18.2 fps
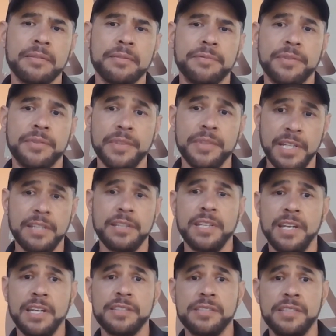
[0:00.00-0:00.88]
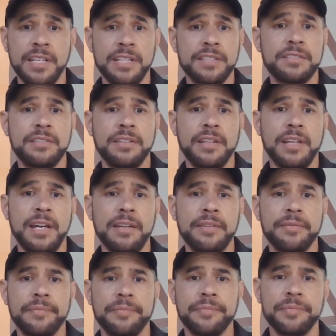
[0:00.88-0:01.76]
from the idea stage to
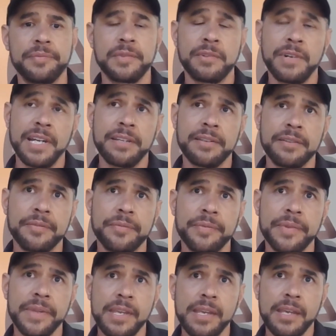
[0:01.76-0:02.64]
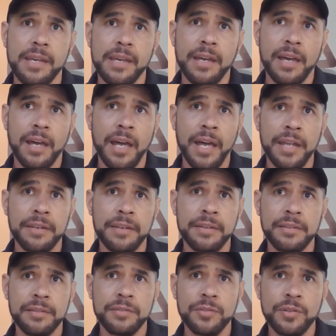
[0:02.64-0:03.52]
that. Right.
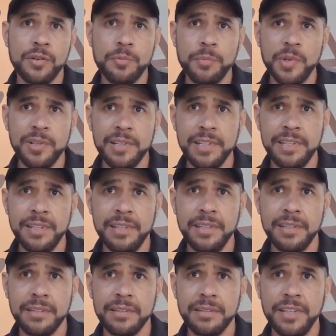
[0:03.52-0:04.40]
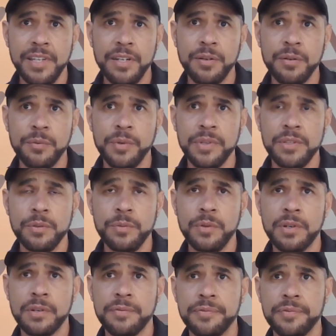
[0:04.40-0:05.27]
And normally, when you
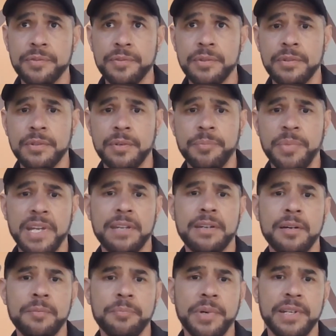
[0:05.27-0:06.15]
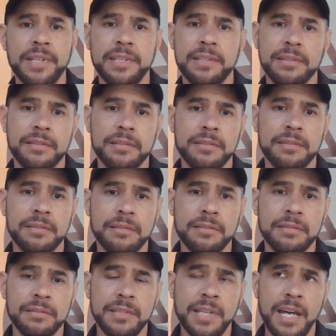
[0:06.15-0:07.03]
work for a big company,
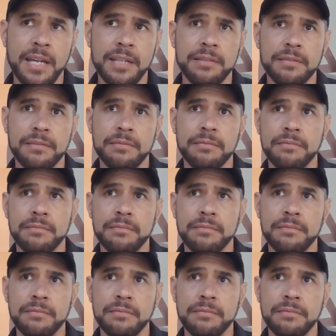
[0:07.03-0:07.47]
that